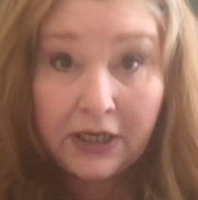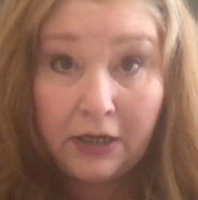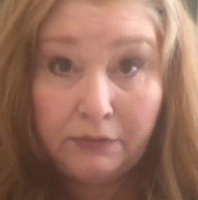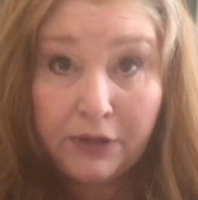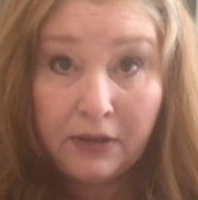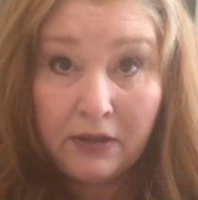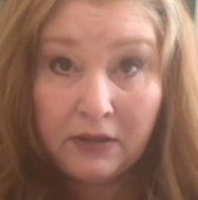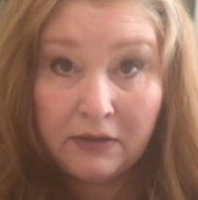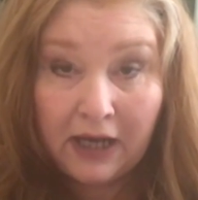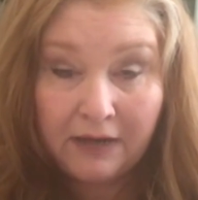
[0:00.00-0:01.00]

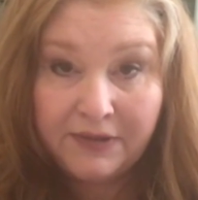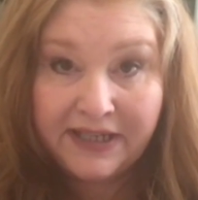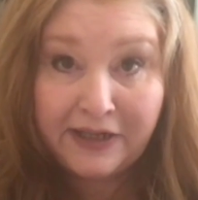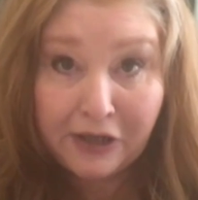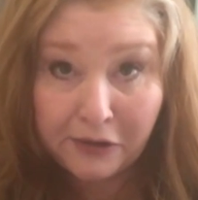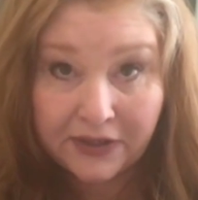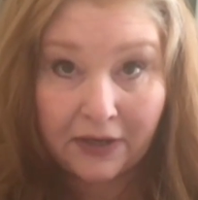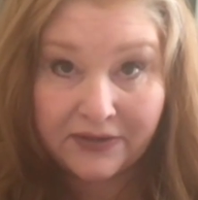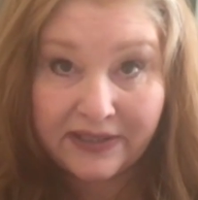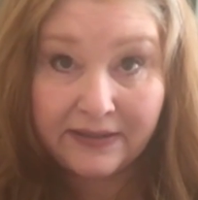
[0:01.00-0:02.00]
I don't want to say knows
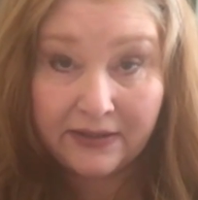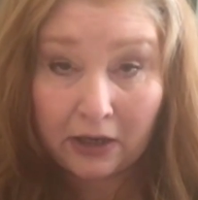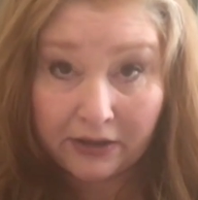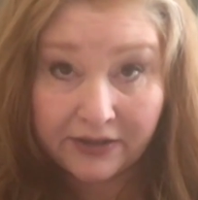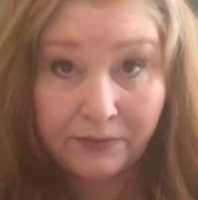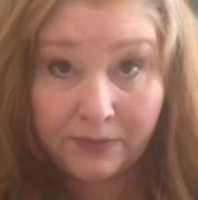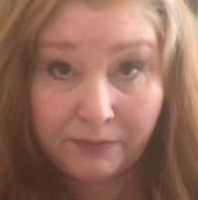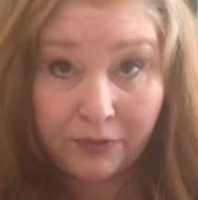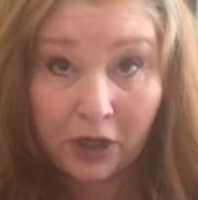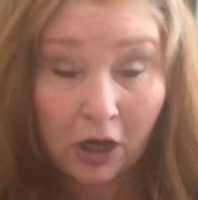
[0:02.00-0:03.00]
all, sees all, because
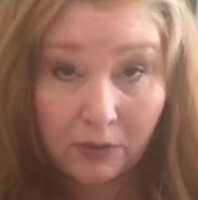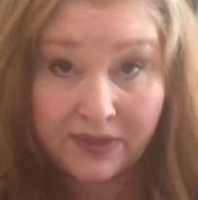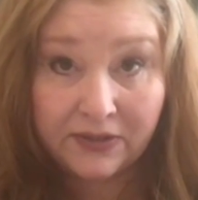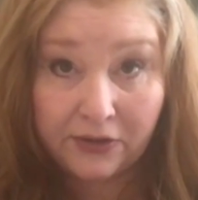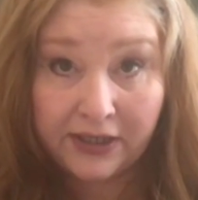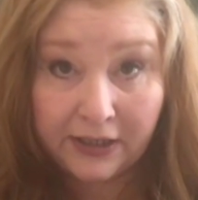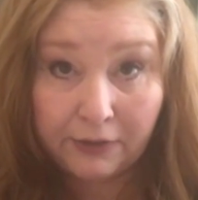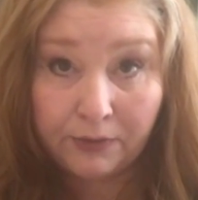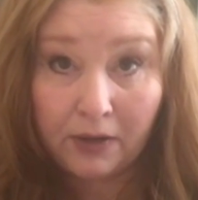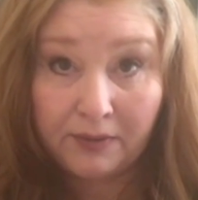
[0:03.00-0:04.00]
we're always learning
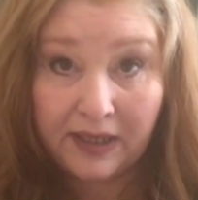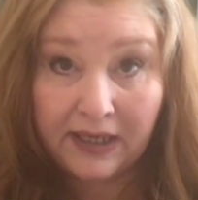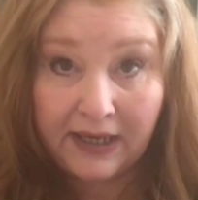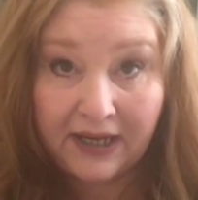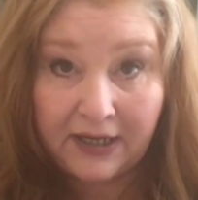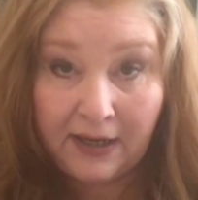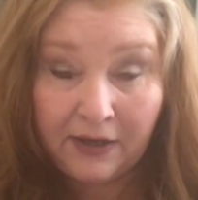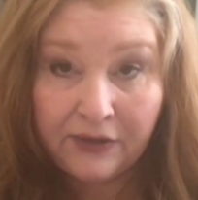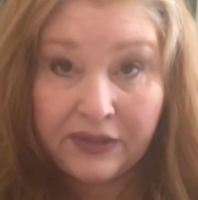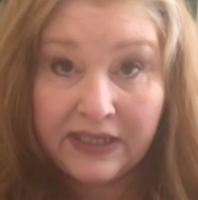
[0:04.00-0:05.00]
and growing. And
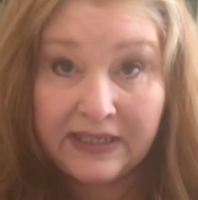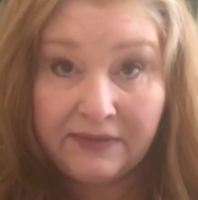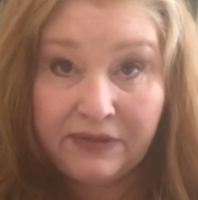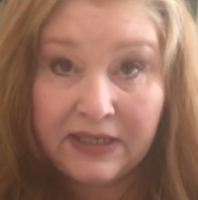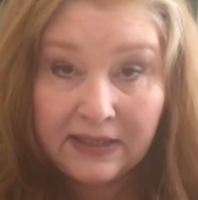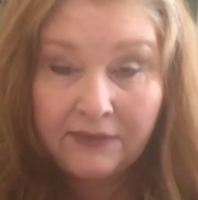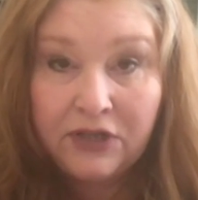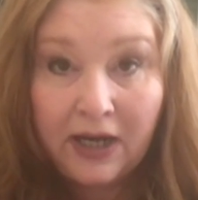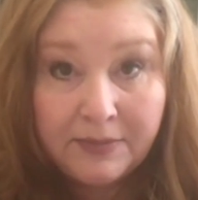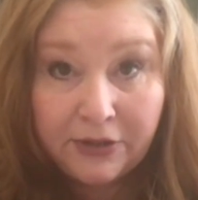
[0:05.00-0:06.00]
these
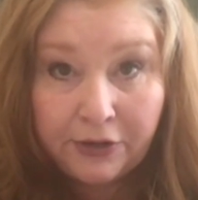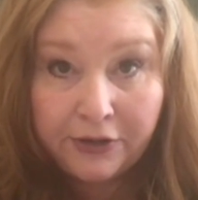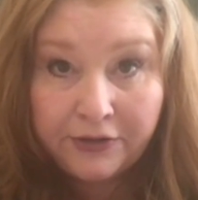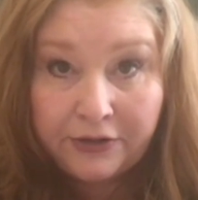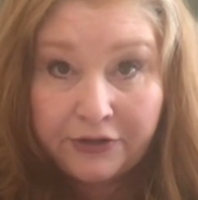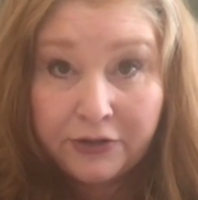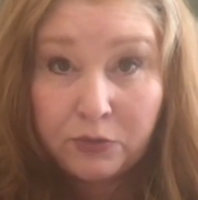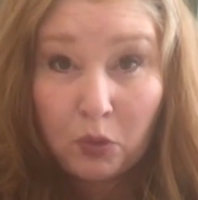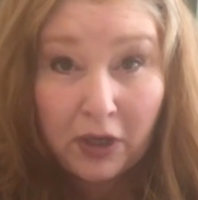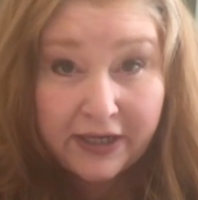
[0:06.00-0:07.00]
lifetimes on Earth are
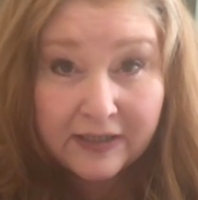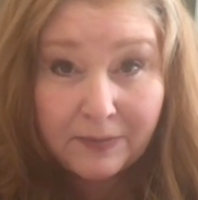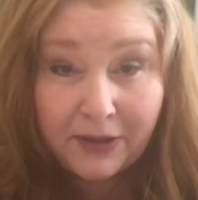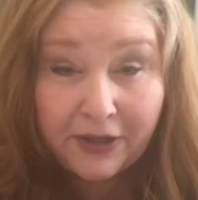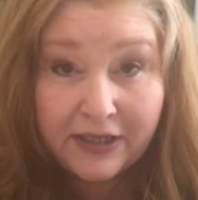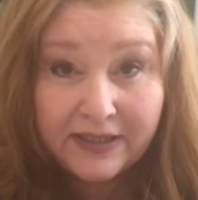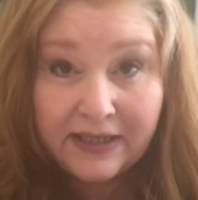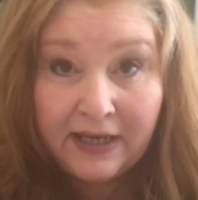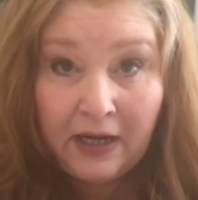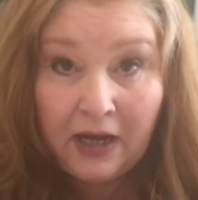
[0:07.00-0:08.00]
just one experience.
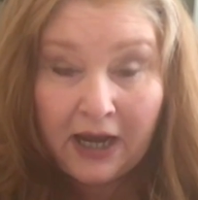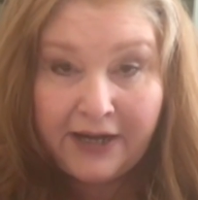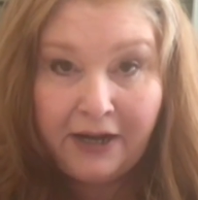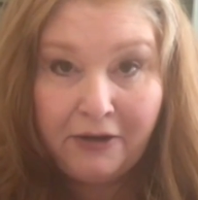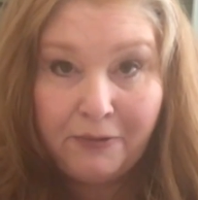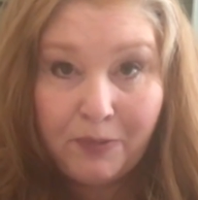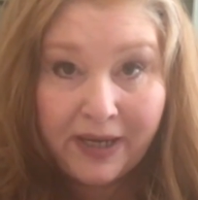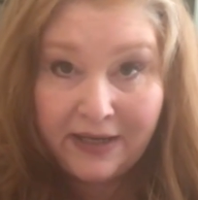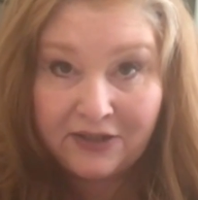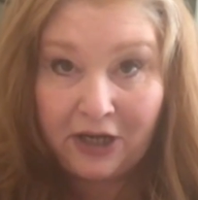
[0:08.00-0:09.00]
And I know
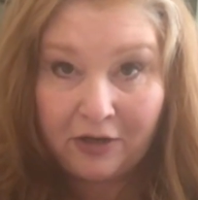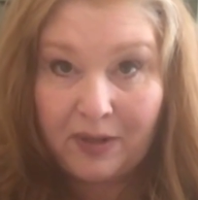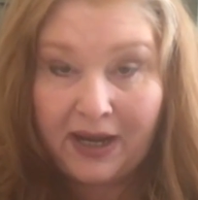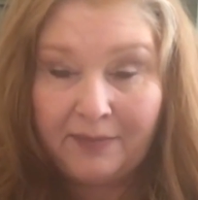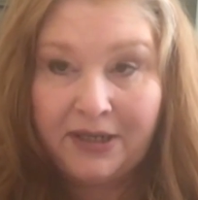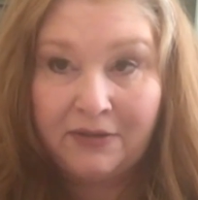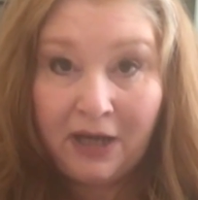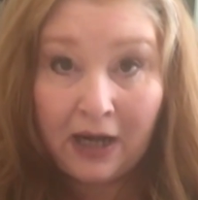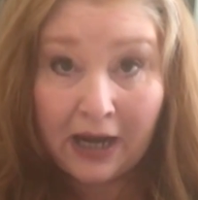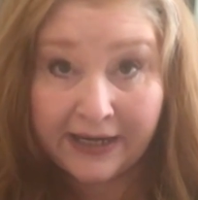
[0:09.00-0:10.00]
we can't talk about,
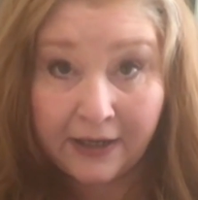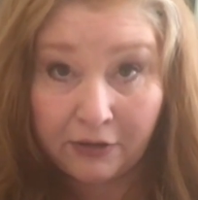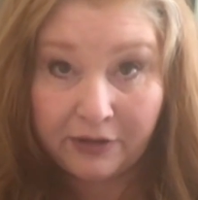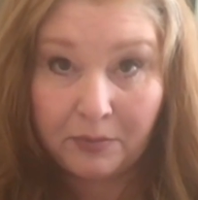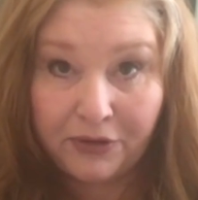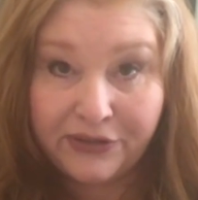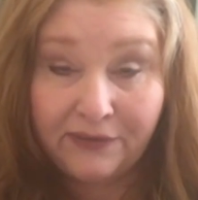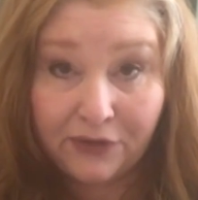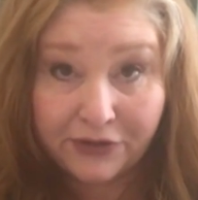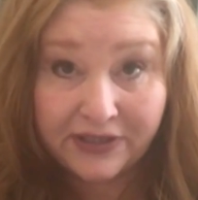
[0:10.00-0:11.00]
I can go into
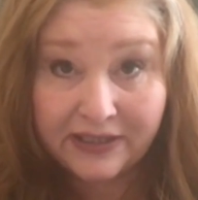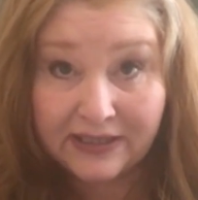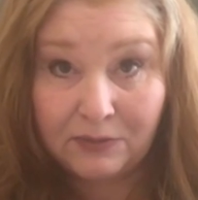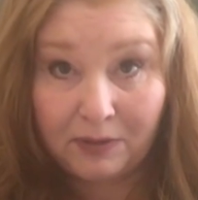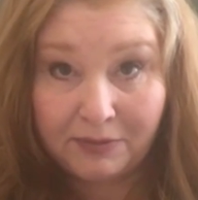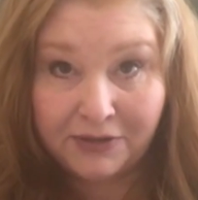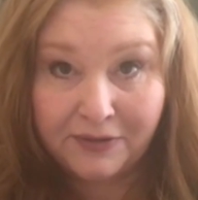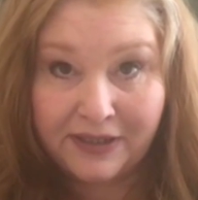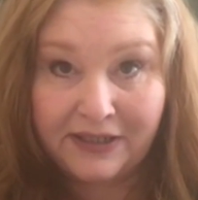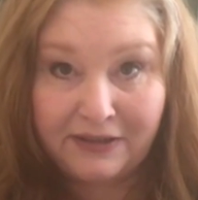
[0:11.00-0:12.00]
multiverses and what we're
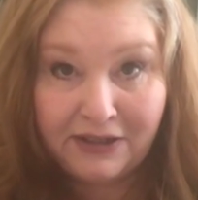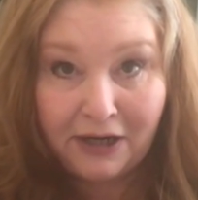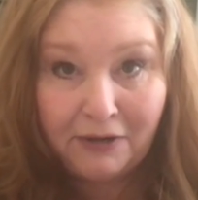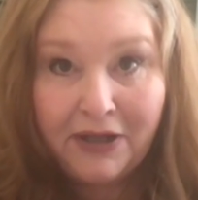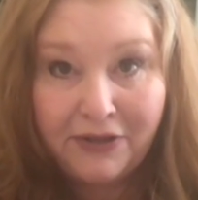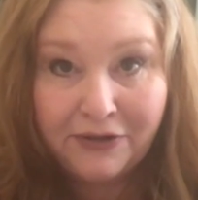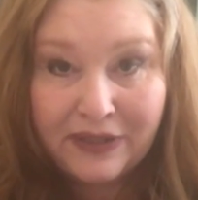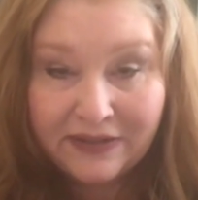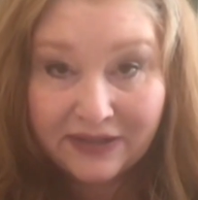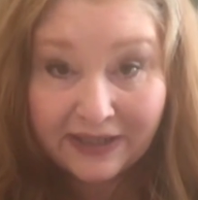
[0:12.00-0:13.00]
doing and, other
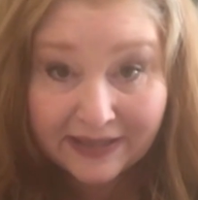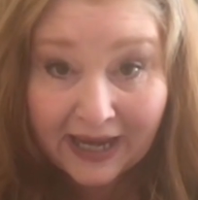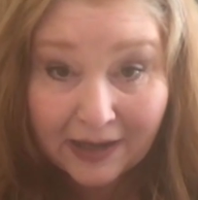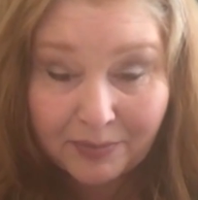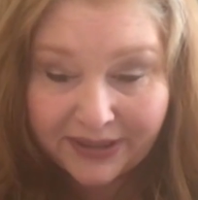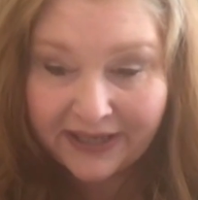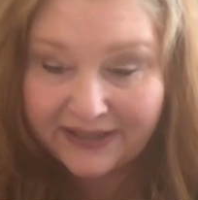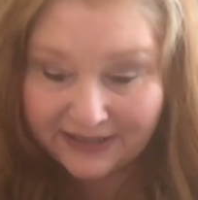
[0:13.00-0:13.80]
things like that, but